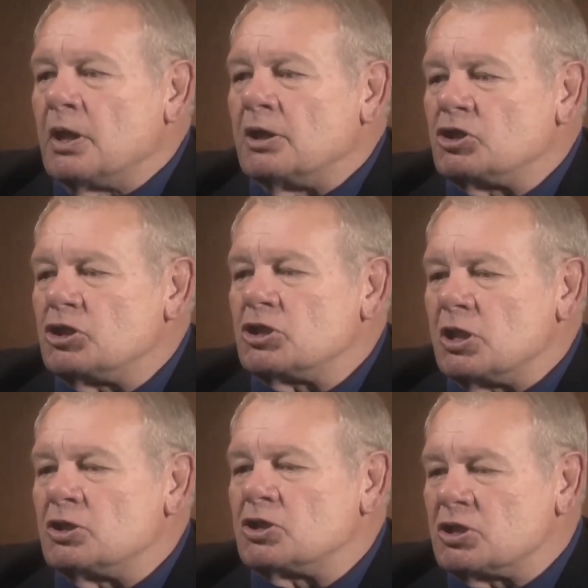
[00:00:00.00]
And she
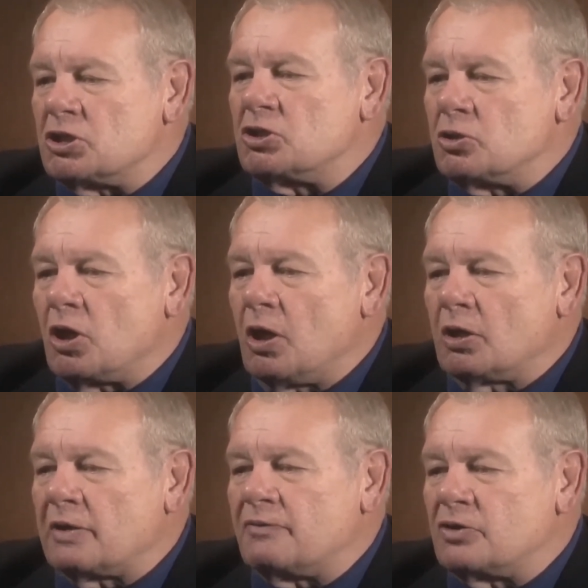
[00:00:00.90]
said, since you
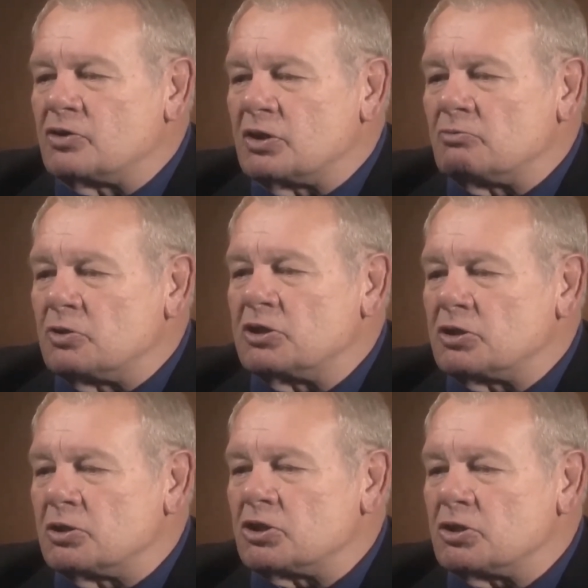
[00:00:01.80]
called, I've done some
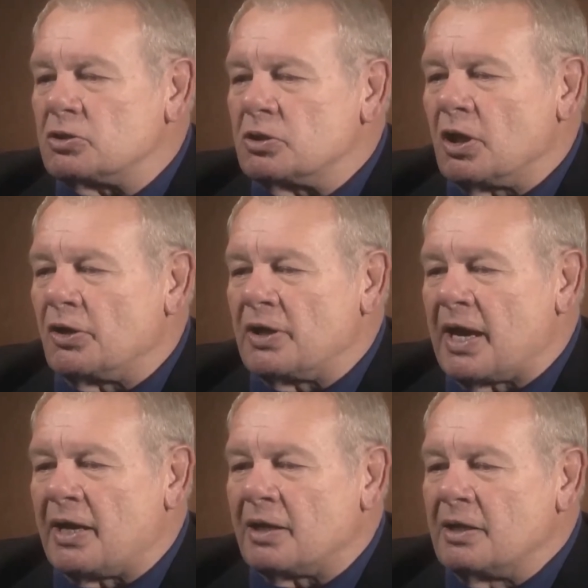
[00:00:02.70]
research on
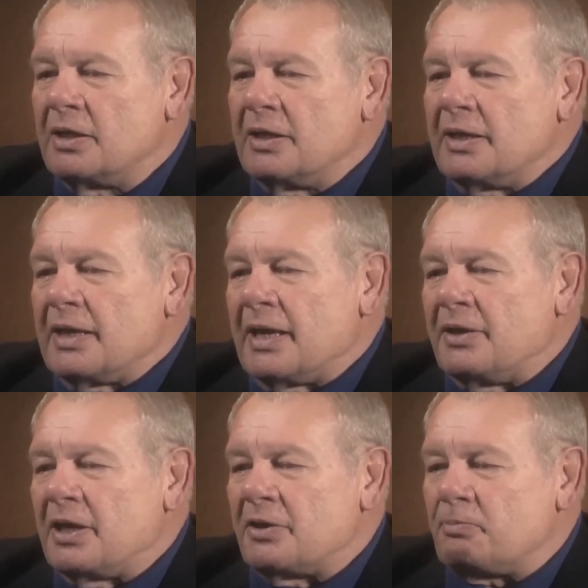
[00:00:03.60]
Niall. And
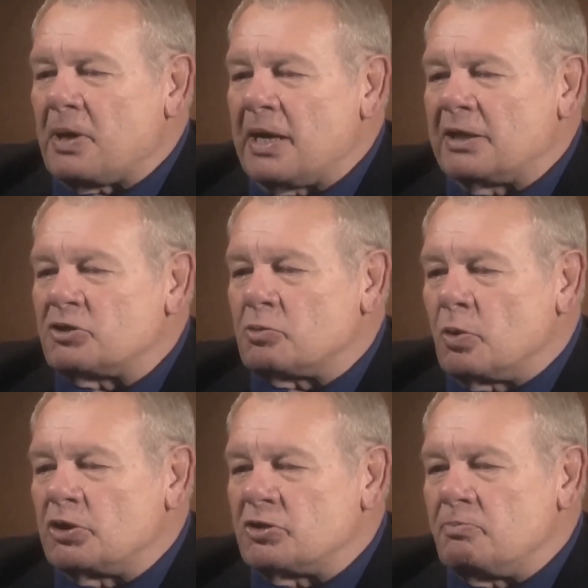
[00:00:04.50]
the other pilots were
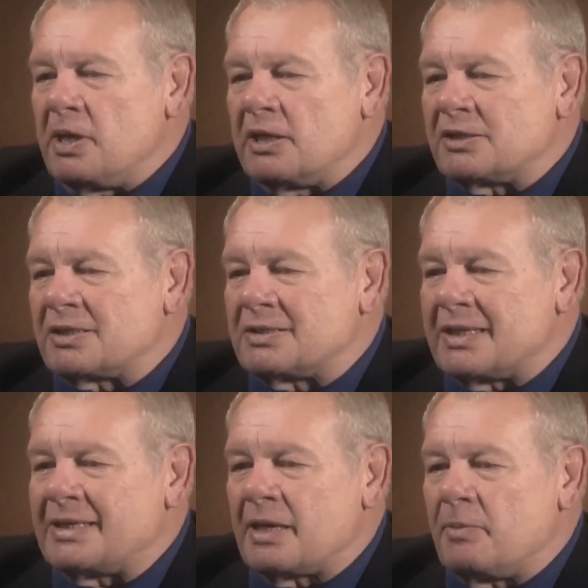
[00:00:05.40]
always amazed because
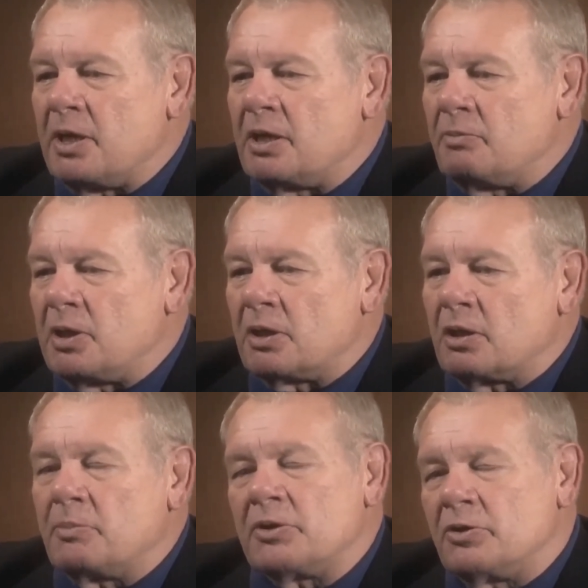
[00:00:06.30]
they'd come in and be a little
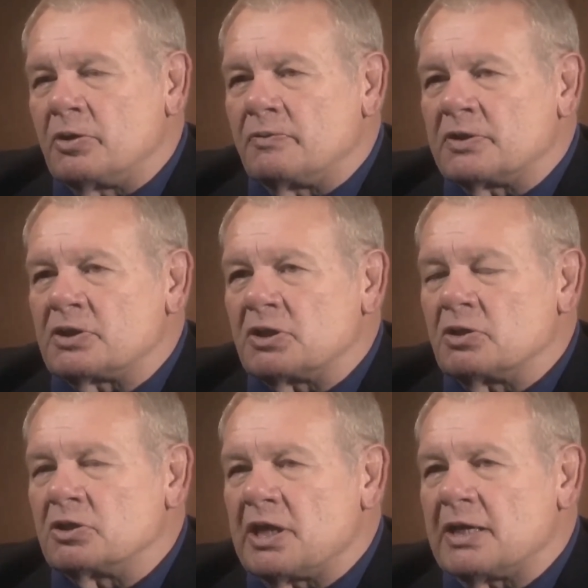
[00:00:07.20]
bit nervous and
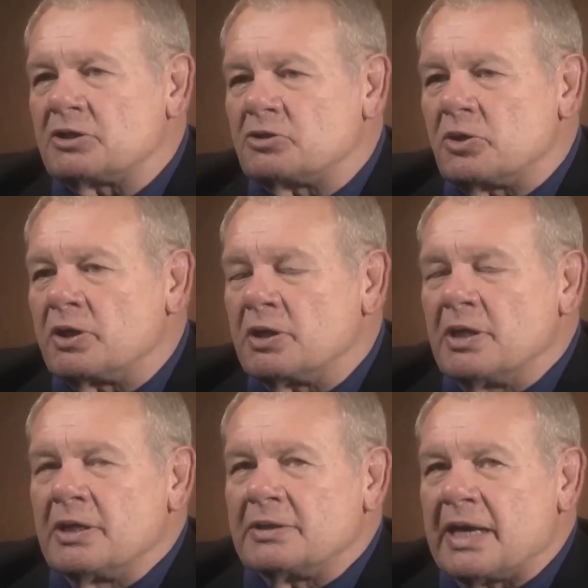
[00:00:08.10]
couldn't concentrate.
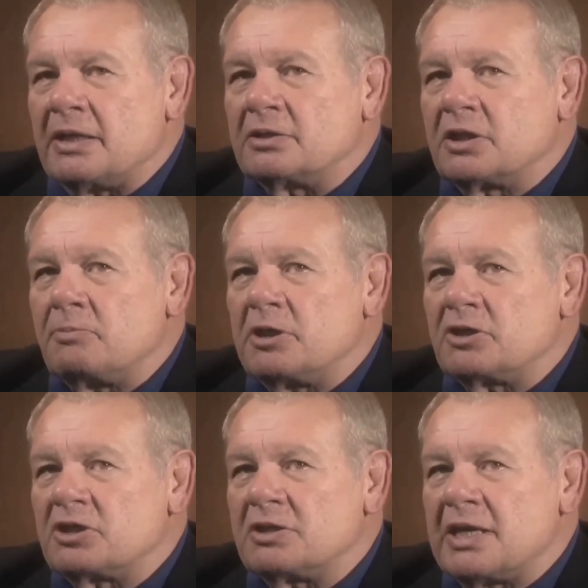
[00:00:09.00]
Niall would come in and
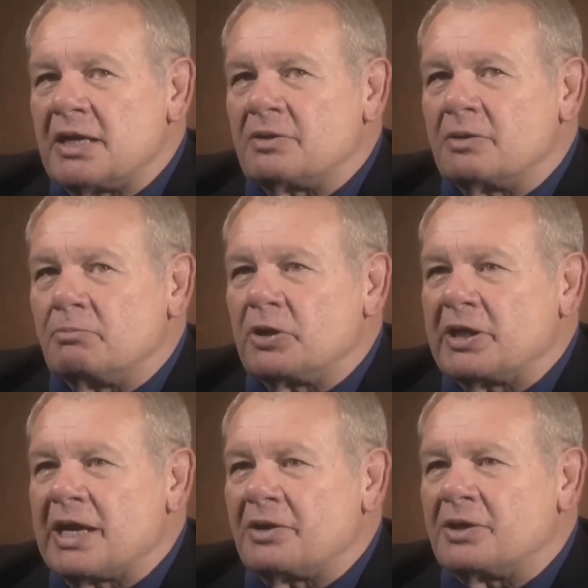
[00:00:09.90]
sit down and break
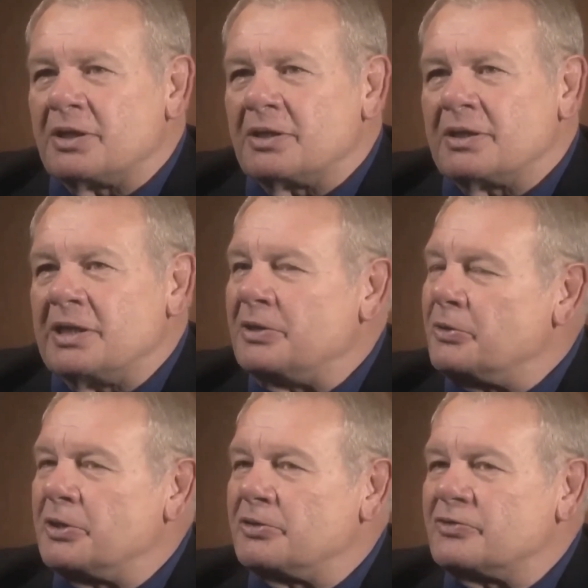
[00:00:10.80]
out either
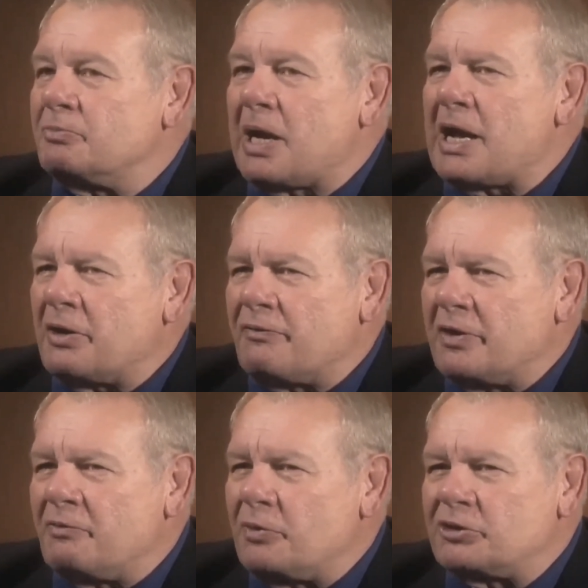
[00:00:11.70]
his biography
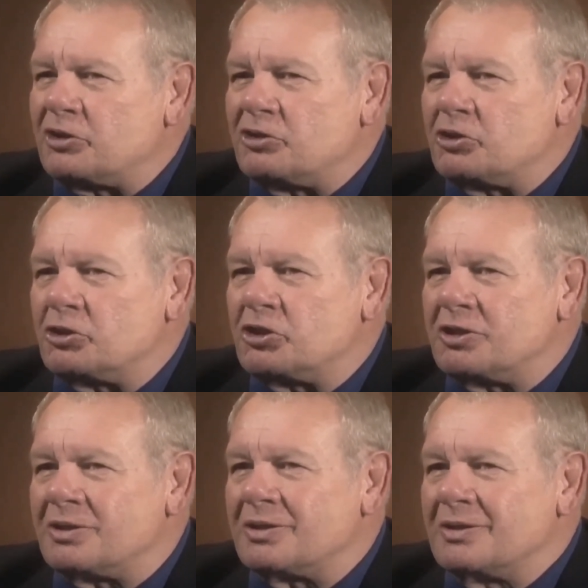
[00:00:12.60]
of Winston
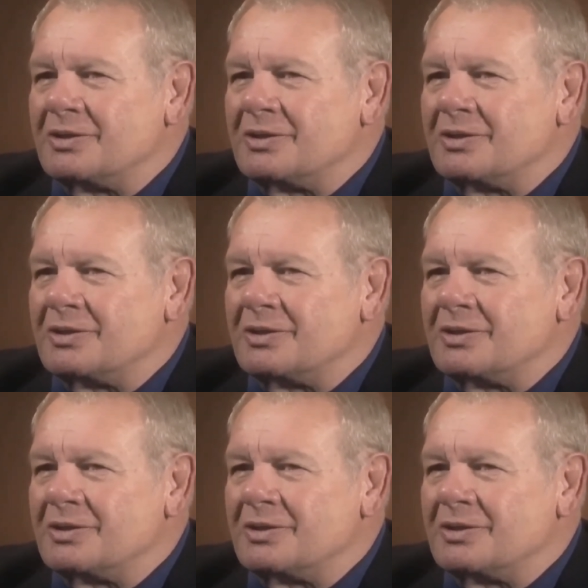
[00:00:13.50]
Churchill